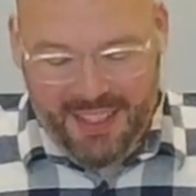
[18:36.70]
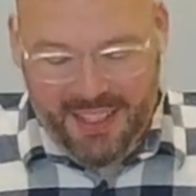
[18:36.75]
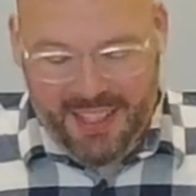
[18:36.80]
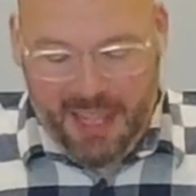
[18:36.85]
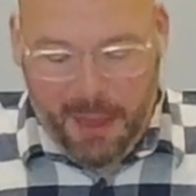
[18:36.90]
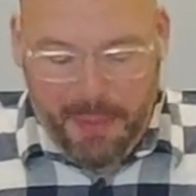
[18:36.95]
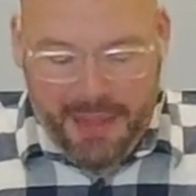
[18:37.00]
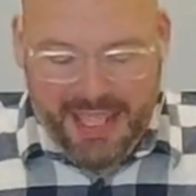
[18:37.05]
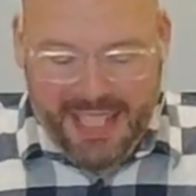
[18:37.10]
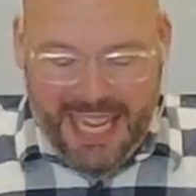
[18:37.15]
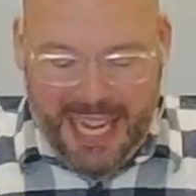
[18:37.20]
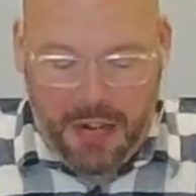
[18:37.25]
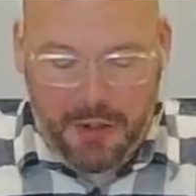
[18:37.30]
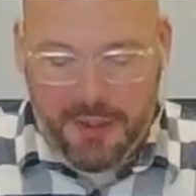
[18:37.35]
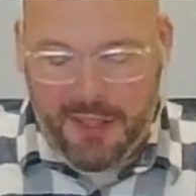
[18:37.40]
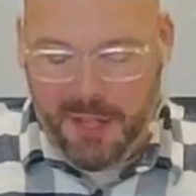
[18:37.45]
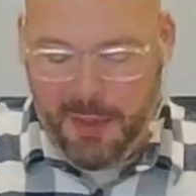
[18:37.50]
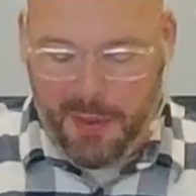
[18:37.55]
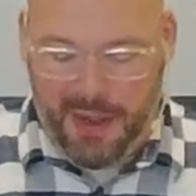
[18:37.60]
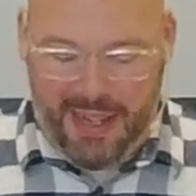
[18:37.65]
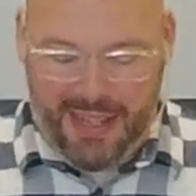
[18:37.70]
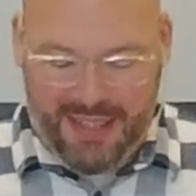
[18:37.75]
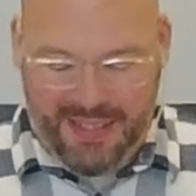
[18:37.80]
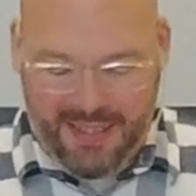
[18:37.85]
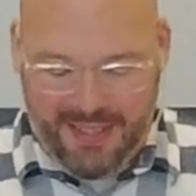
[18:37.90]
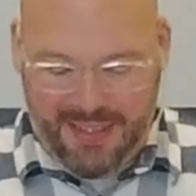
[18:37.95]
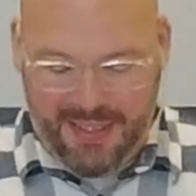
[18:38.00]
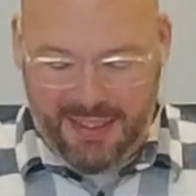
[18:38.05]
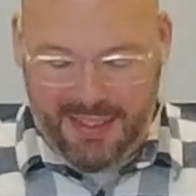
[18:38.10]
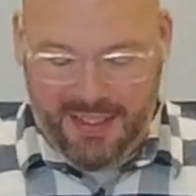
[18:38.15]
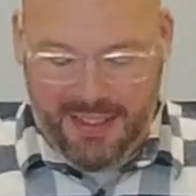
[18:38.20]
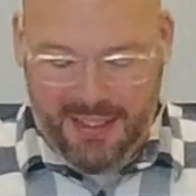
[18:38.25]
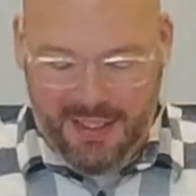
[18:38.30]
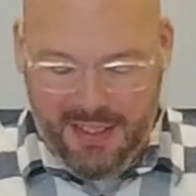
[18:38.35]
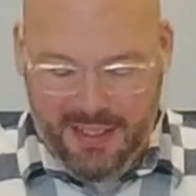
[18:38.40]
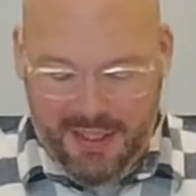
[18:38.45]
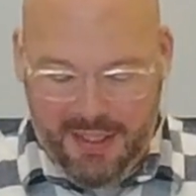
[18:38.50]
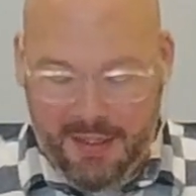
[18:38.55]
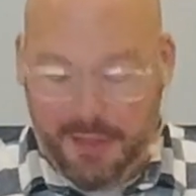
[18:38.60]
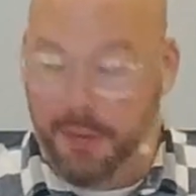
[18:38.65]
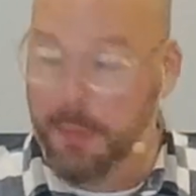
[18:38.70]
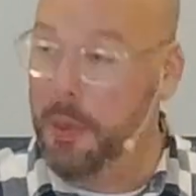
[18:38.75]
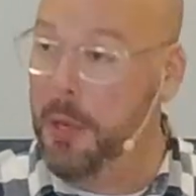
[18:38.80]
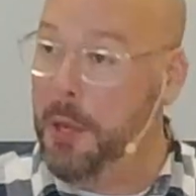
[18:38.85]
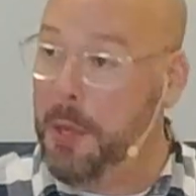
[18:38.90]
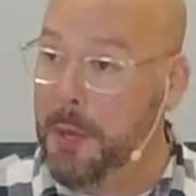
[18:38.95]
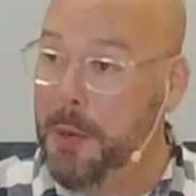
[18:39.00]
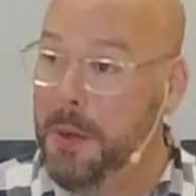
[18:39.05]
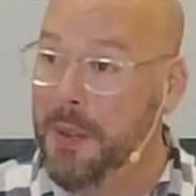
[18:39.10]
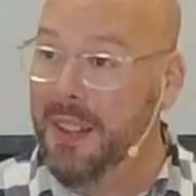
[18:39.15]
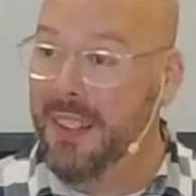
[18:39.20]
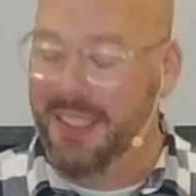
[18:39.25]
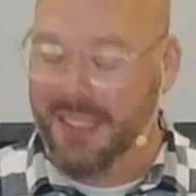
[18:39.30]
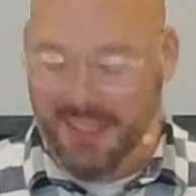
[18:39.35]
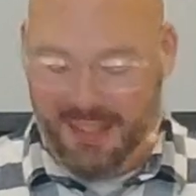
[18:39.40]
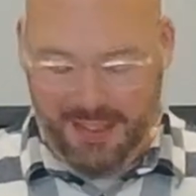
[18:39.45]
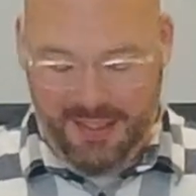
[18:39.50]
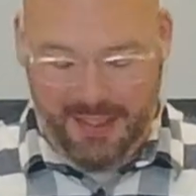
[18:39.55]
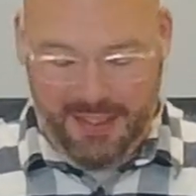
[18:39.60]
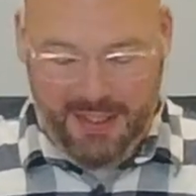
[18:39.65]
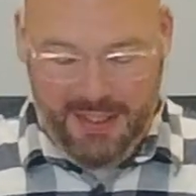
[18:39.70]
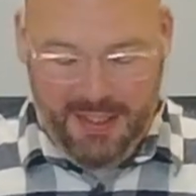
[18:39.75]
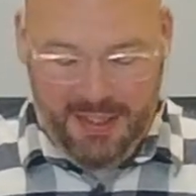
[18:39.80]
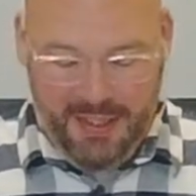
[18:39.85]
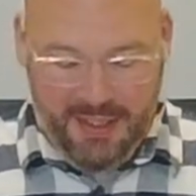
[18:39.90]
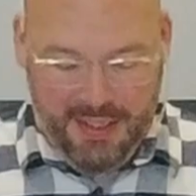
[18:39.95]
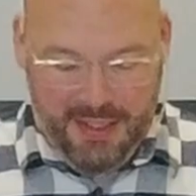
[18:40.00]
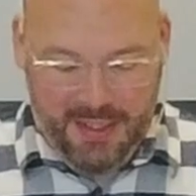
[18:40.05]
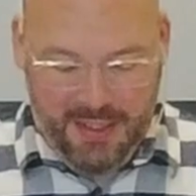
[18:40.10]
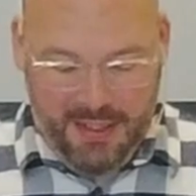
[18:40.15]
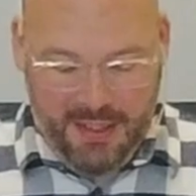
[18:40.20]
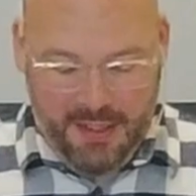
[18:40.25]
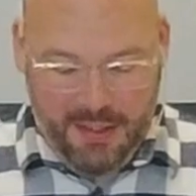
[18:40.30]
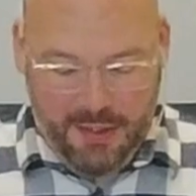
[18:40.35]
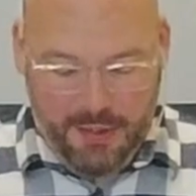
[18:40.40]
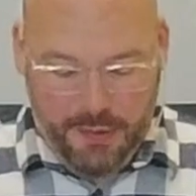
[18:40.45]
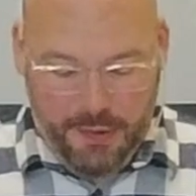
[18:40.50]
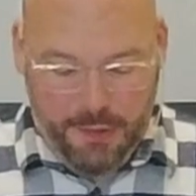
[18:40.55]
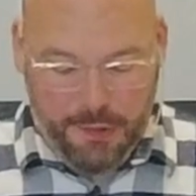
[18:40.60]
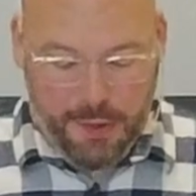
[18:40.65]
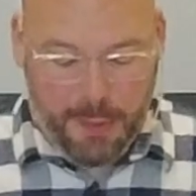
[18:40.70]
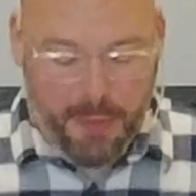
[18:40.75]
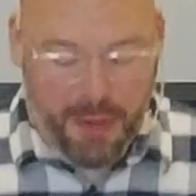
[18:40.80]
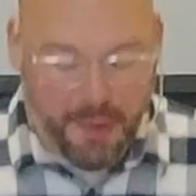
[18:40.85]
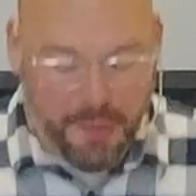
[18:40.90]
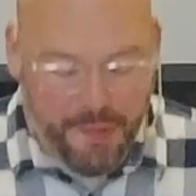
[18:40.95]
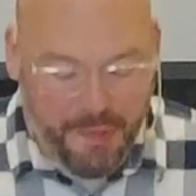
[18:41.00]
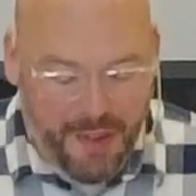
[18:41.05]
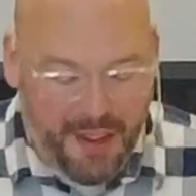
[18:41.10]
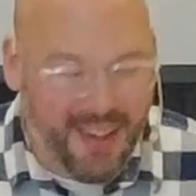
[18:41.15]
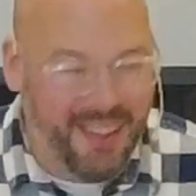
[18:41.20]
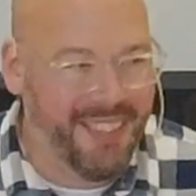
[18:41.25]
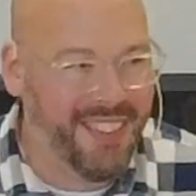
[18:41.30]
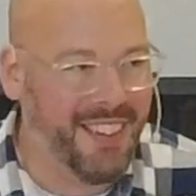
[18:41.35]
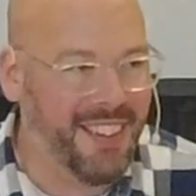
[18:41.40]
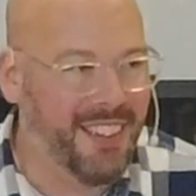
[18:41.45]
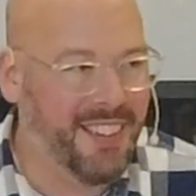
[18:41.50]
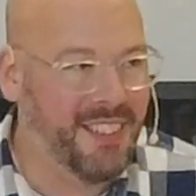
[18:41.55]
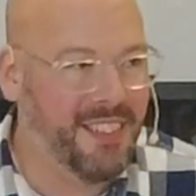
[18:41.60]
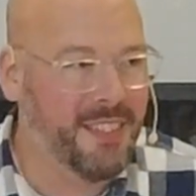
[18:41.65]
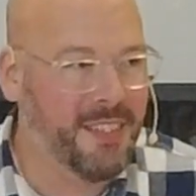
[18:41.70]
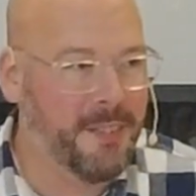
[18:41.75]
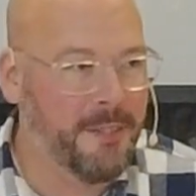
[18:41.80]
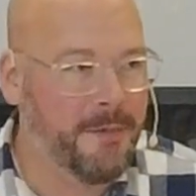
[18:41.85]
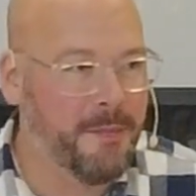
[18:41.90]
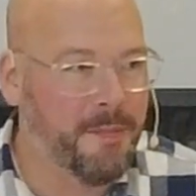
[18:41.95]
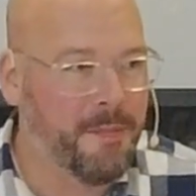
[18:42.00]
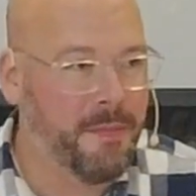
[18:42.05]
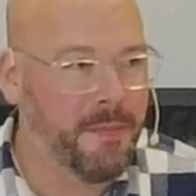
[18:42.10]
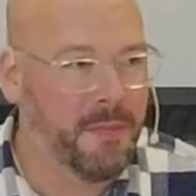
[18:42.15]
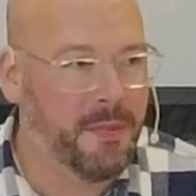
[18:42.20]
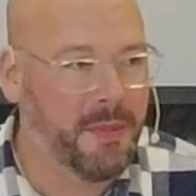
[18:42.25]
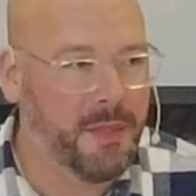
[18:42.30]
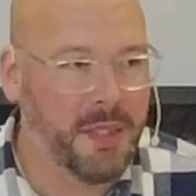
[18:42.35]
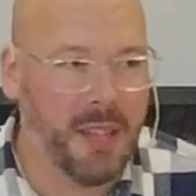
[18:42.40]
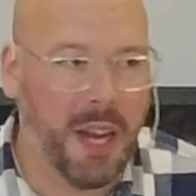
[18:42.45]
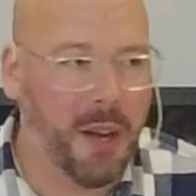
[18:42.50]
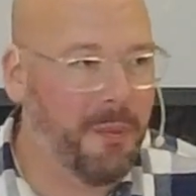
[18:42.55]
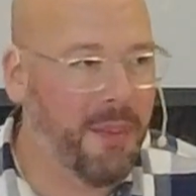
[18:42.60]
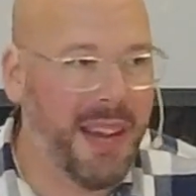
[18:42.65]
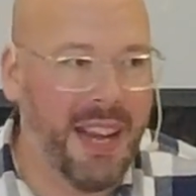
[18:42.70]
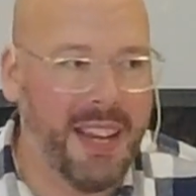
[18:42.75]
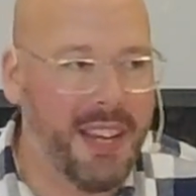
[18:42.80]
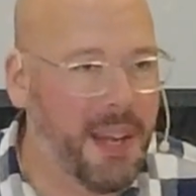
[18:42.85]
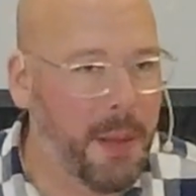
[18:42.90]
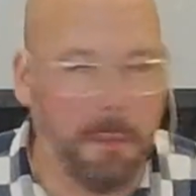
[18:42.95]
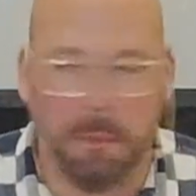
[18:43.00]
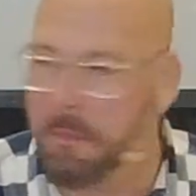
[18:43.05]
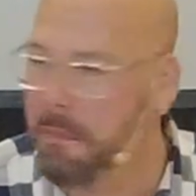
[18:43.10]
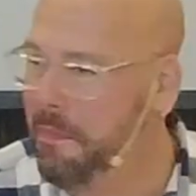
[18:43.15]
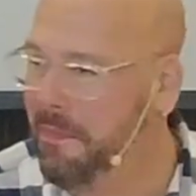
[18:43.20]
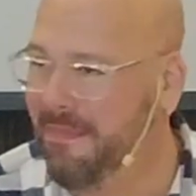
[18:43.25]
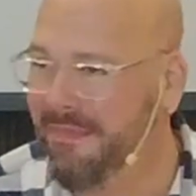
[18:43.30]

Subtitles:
coming down to us. Mm-hmm. From our Father. Not random.